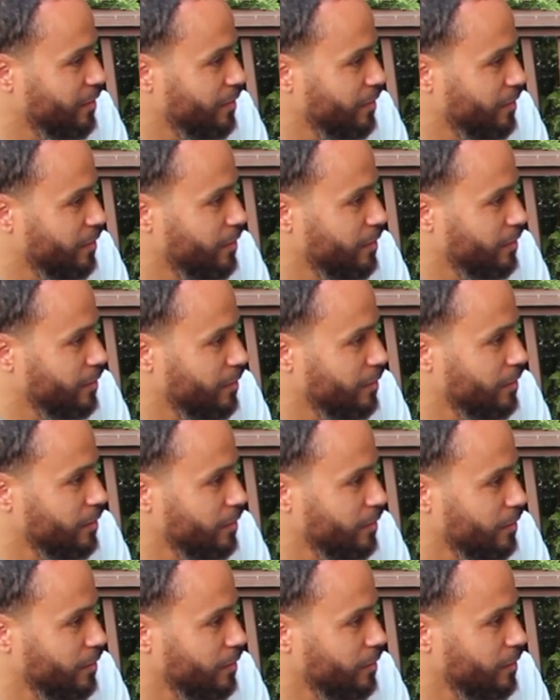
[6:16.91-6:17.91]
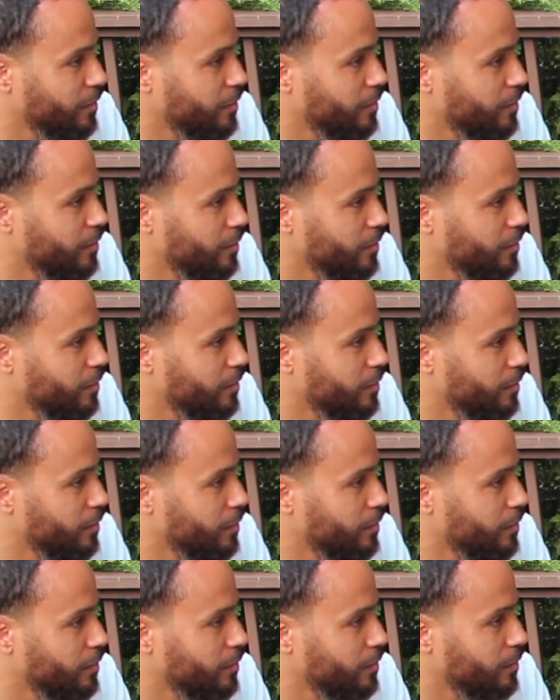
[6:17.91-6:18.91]

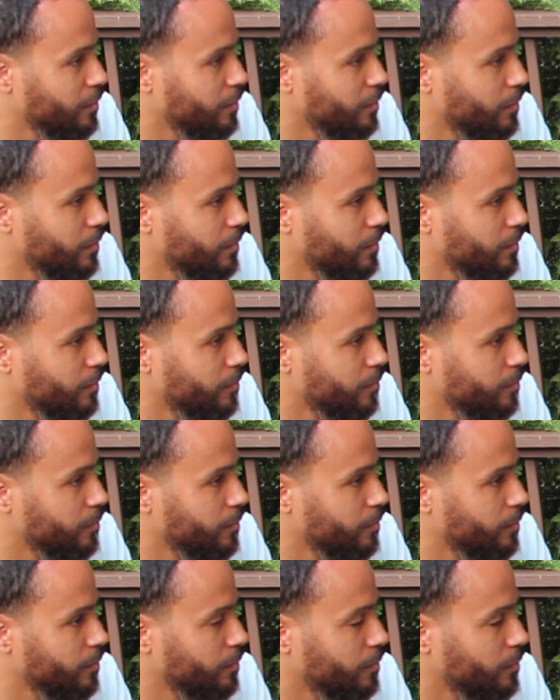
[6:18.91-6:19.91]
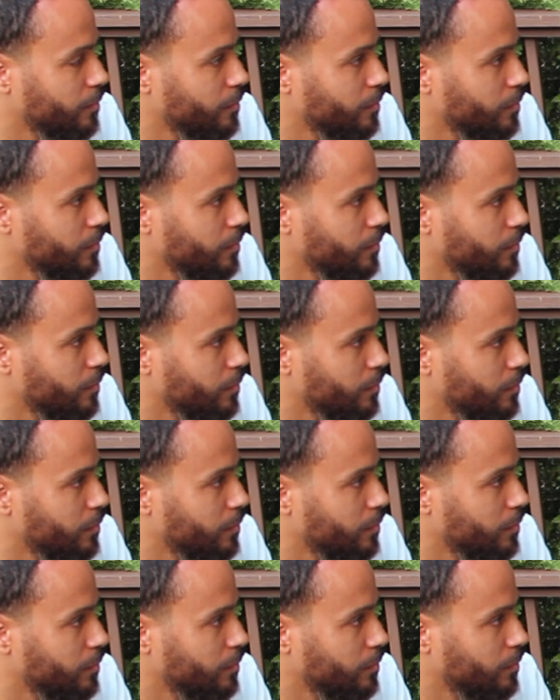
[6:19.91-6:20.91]

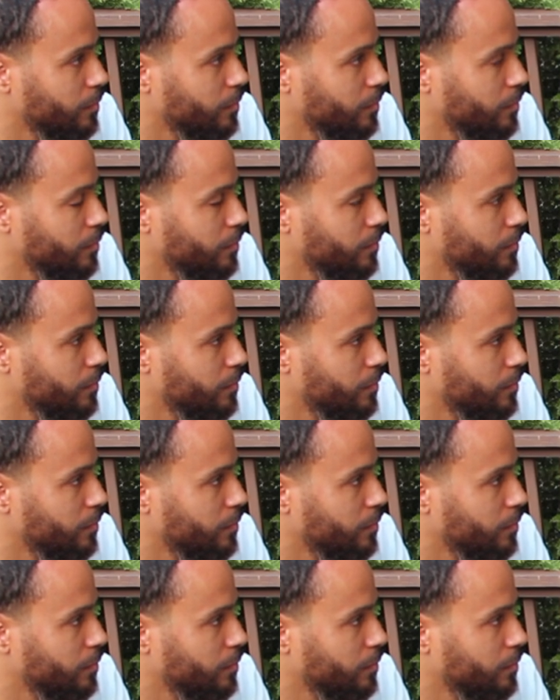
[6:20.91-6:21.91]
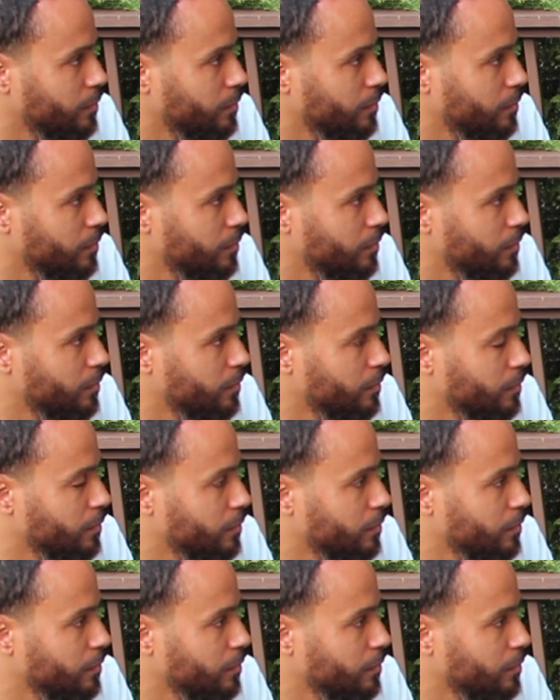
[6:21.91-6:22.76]
(silent)